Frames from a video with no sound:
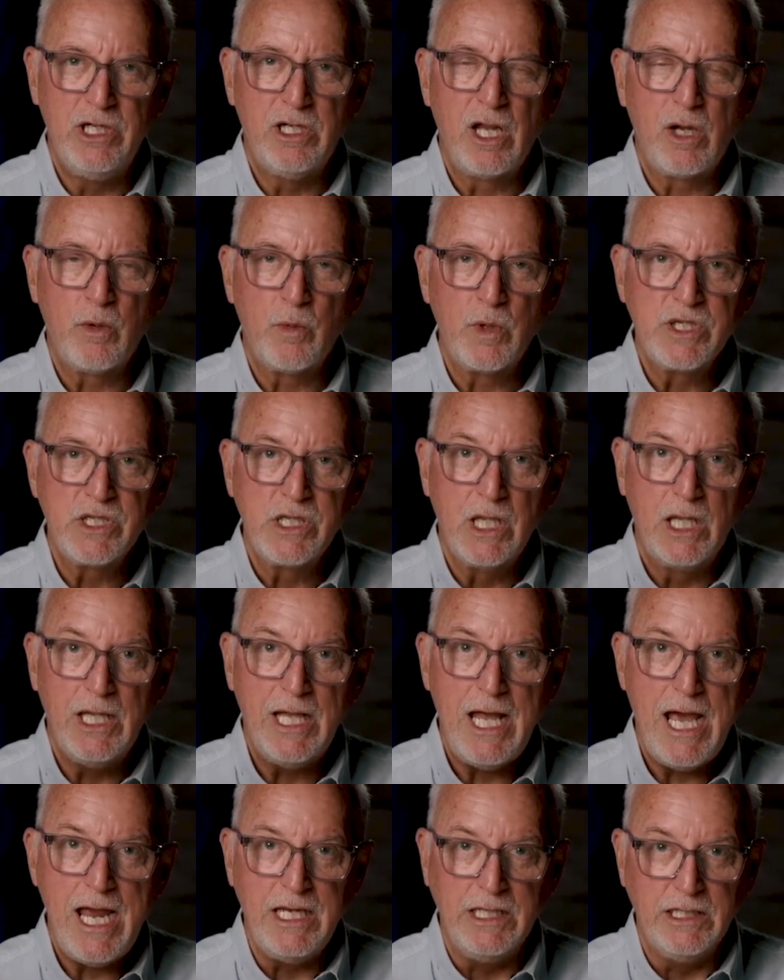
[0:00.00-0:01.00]
In other words,
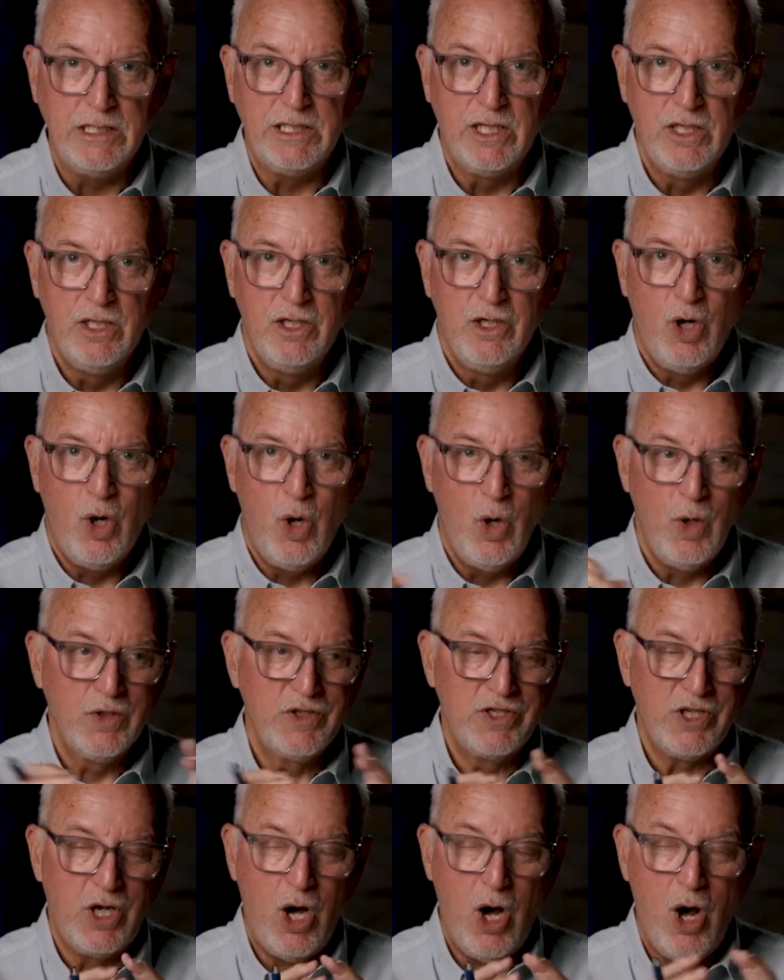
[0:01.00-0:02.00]
light holds